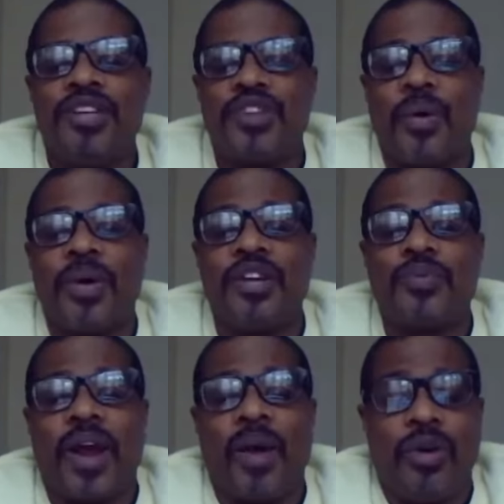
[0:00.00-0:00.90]
So here's
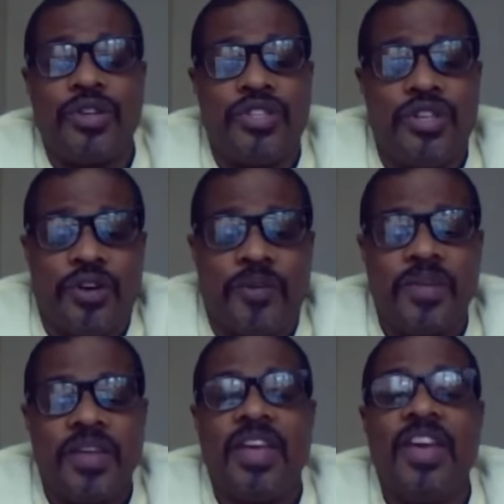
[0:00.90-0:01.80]
what I want you to do.
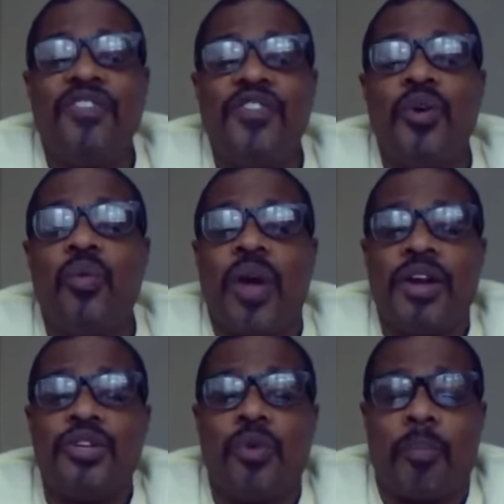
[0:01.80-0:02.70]
If you run
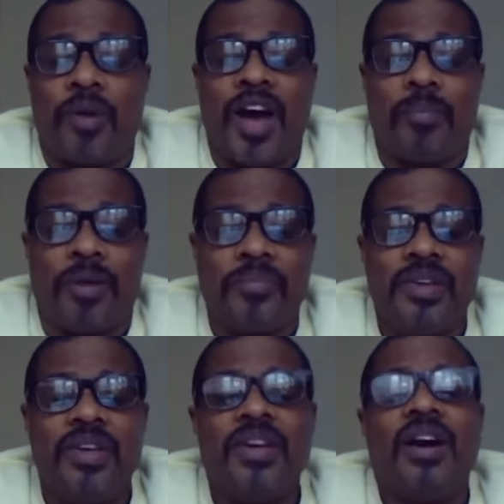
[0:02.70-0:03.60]
into a problem,
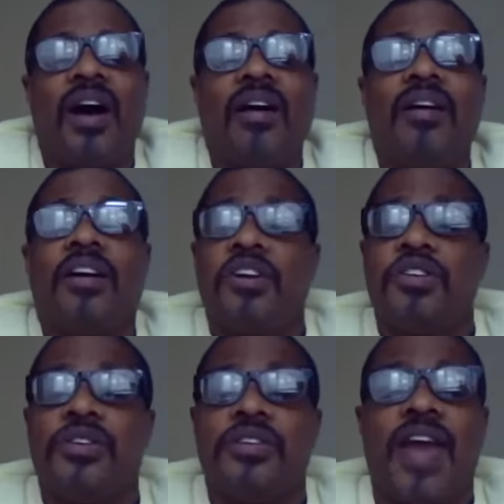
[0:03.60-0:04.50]

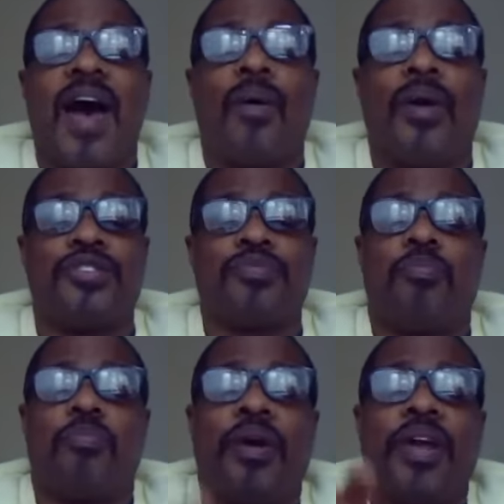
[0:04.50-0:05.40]
now it's
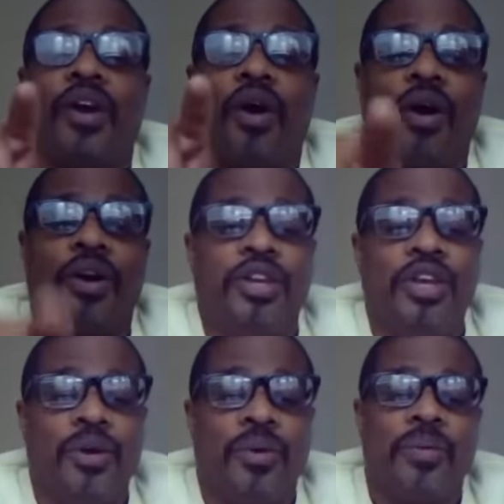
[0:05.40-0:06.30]
putting it on
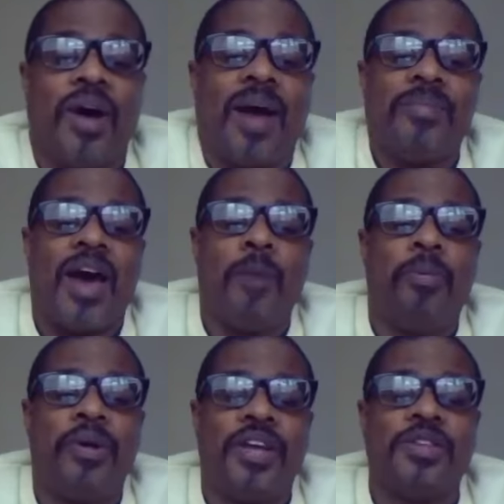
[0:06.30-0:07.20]
you. I'm now
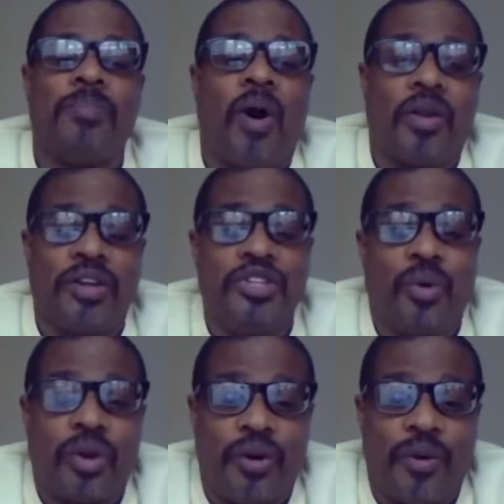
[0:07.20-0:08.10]
putting the ball in
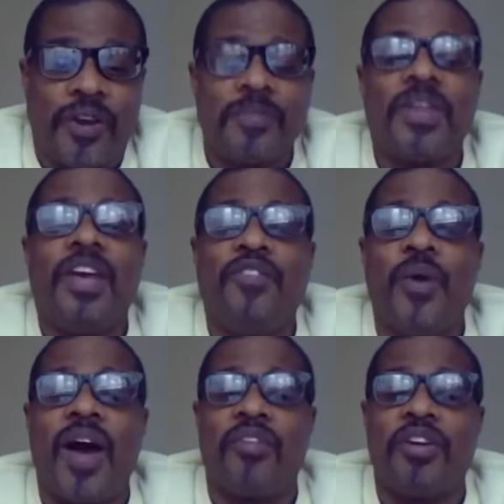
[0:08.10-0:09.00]
your court. If
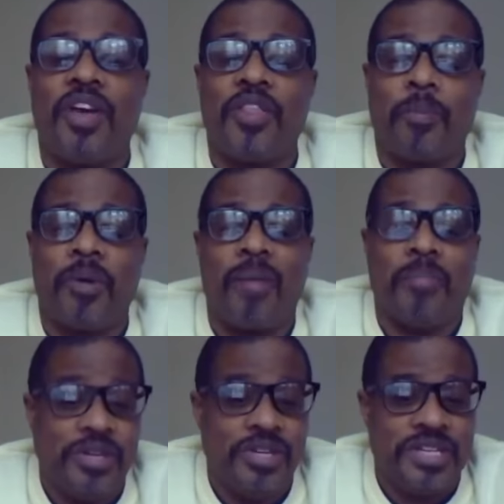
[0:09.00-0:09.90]
you have another problem
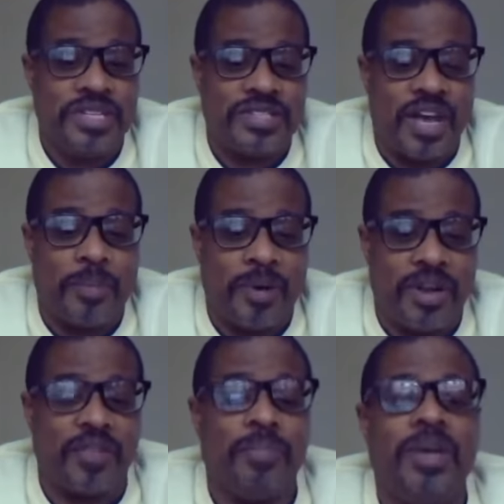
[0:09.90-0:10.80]
and you need to set up
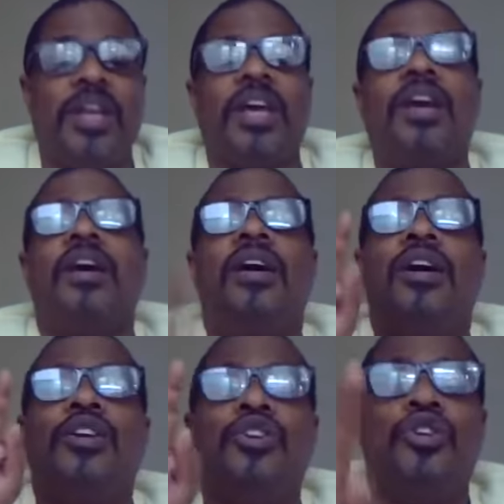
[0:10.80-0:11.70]
another meeting,
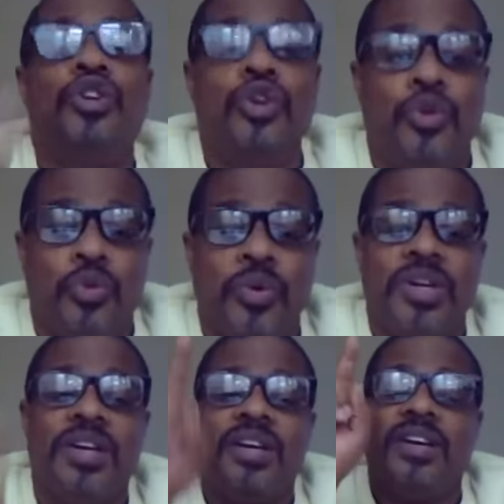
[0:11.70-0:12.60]
you
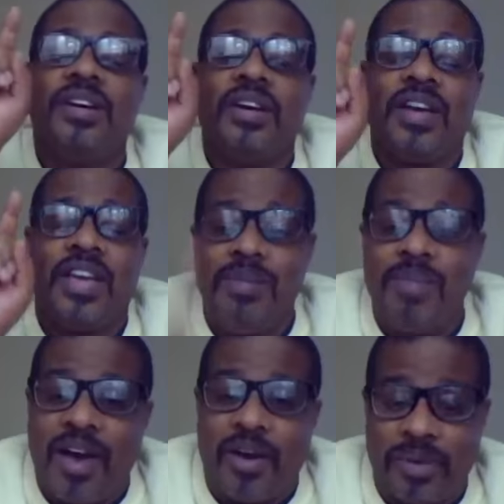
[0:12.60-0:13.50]

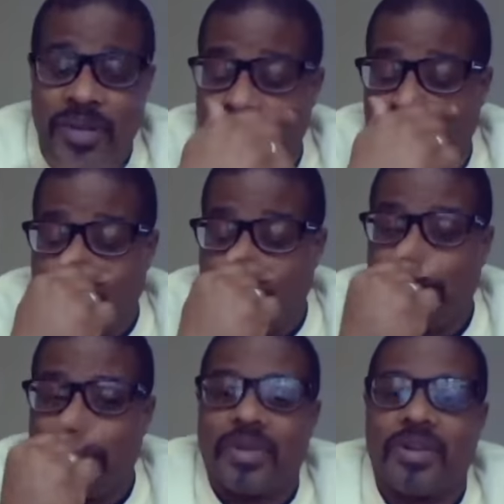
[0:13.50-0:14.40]
email me
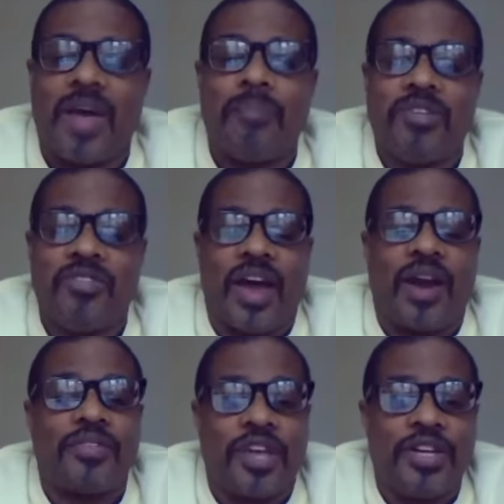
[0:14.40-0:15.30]
Let me, and
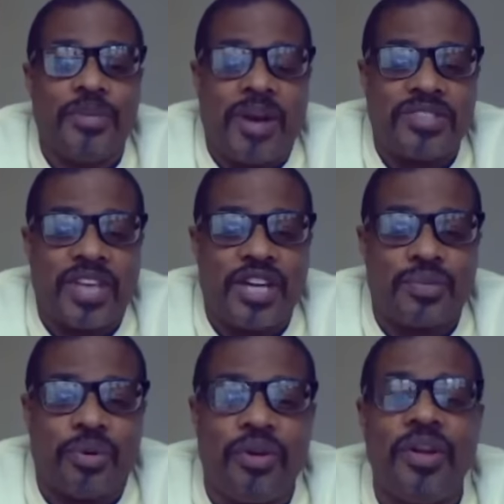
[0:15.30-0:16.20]
I'll tell you my
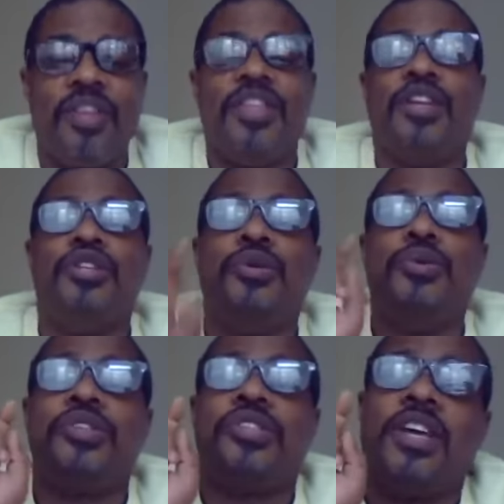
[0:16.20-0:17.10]
schedule. Then you
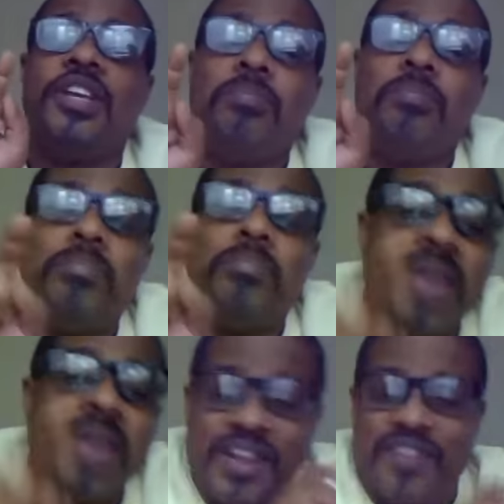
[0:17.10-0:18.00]
send
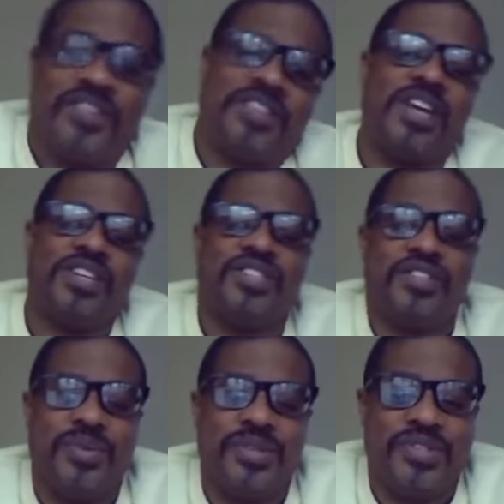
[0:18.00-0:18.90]
me an invitation
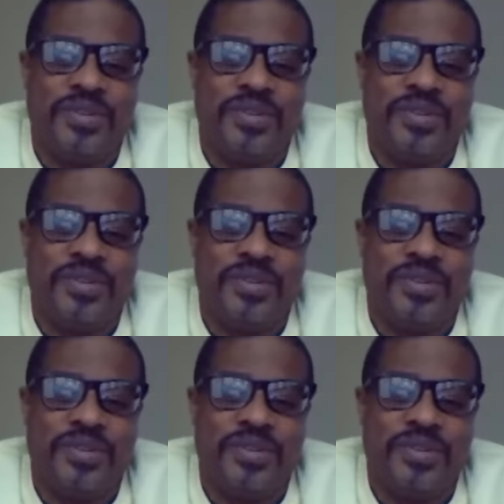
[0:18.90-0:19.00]
to a Zoom